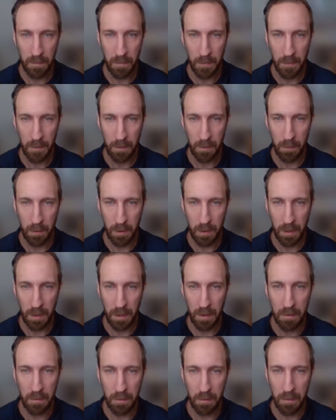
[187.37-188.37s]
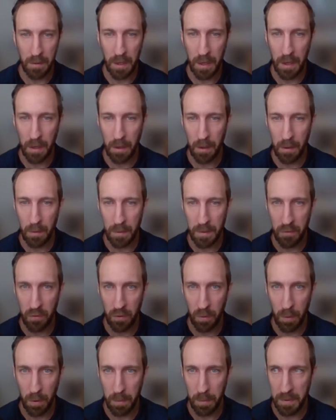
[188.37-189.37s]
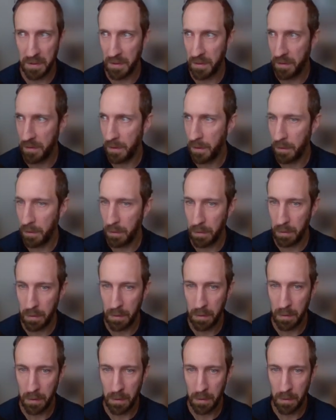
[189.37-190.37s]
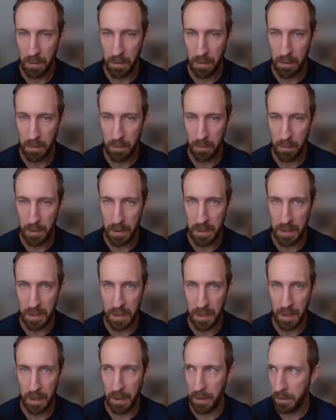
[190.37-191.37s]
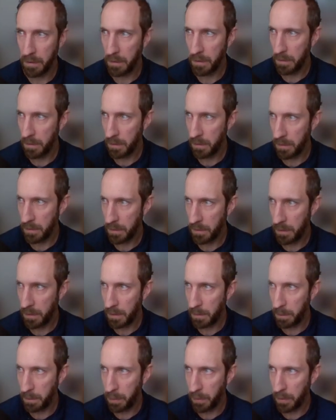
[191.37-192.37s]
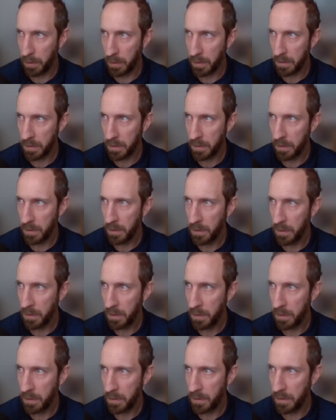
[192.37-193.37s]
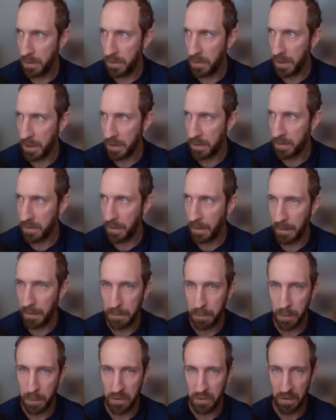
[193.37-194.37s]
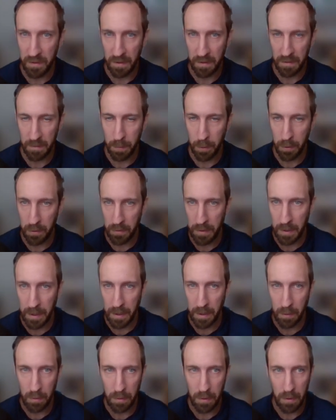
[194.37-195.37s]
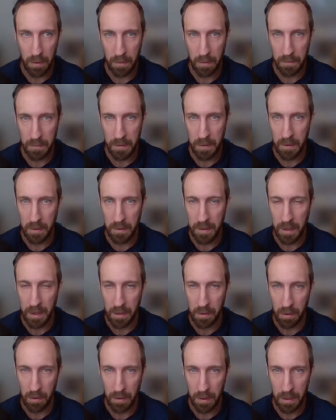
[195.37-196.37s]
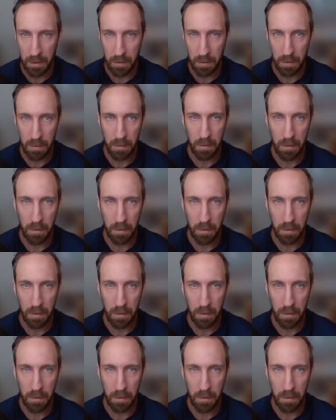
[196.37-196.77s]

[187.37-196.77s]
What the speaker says: Okay, so now in Trimble Business Center, we can import the DXF we just exported out of the data collector.